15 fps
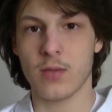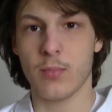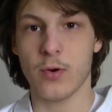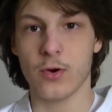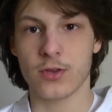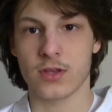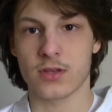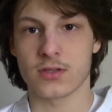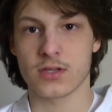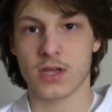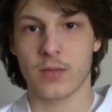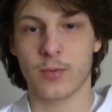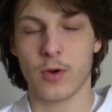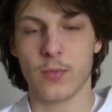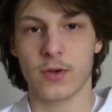importance
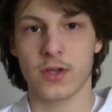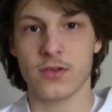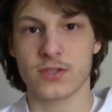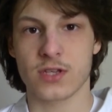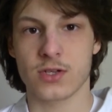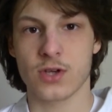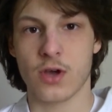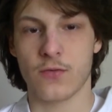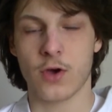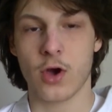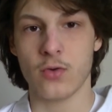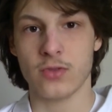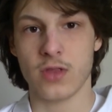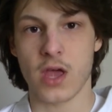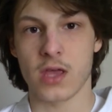and proper usage of
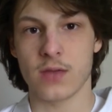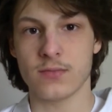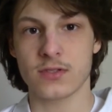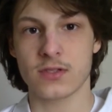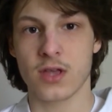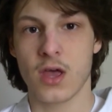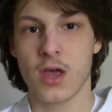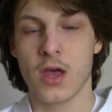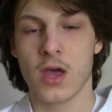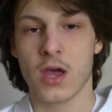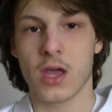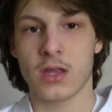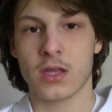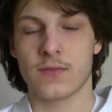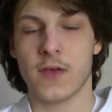code names
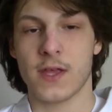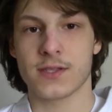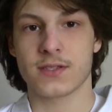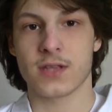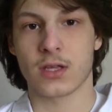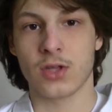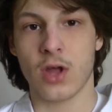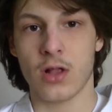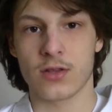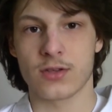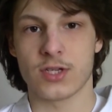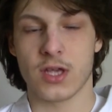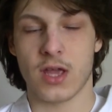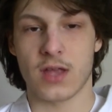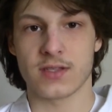in advanced
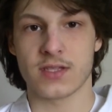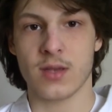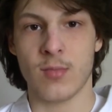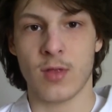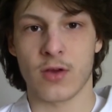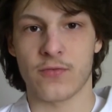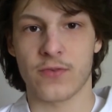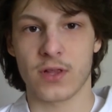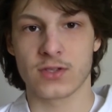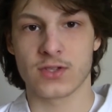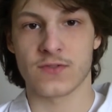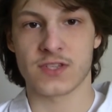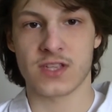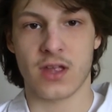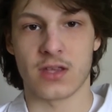technology and similar fields
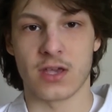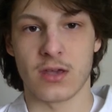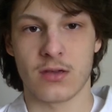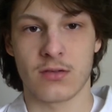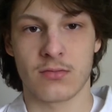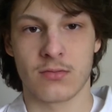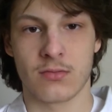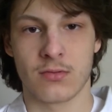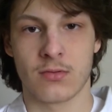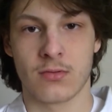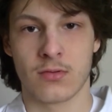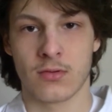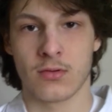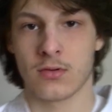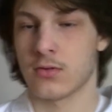of study.
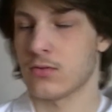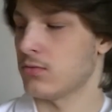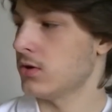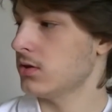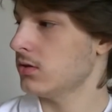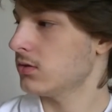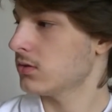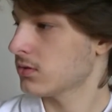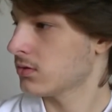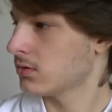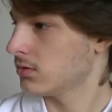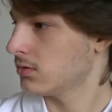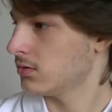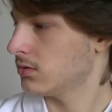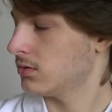What?
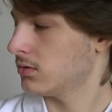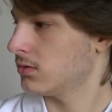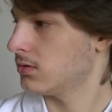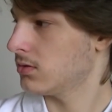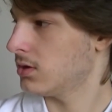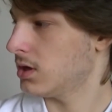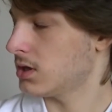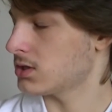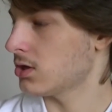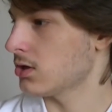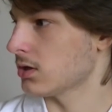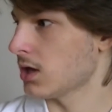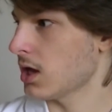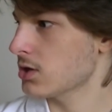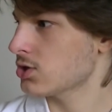It's
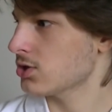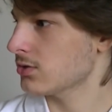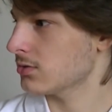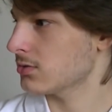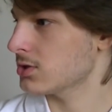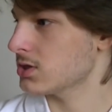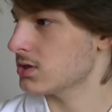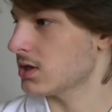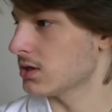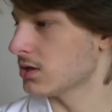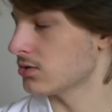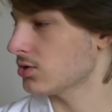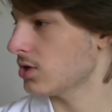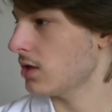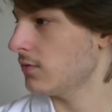not a lecture, just an
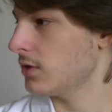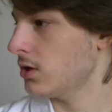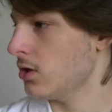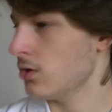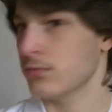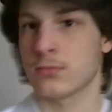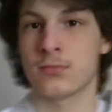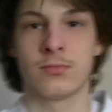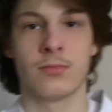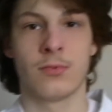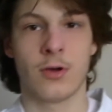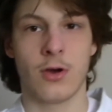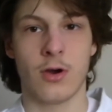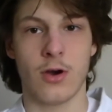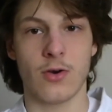internet video?
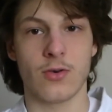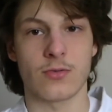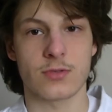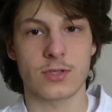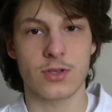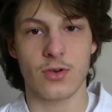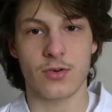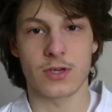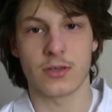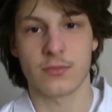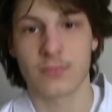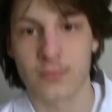Oh, sorry.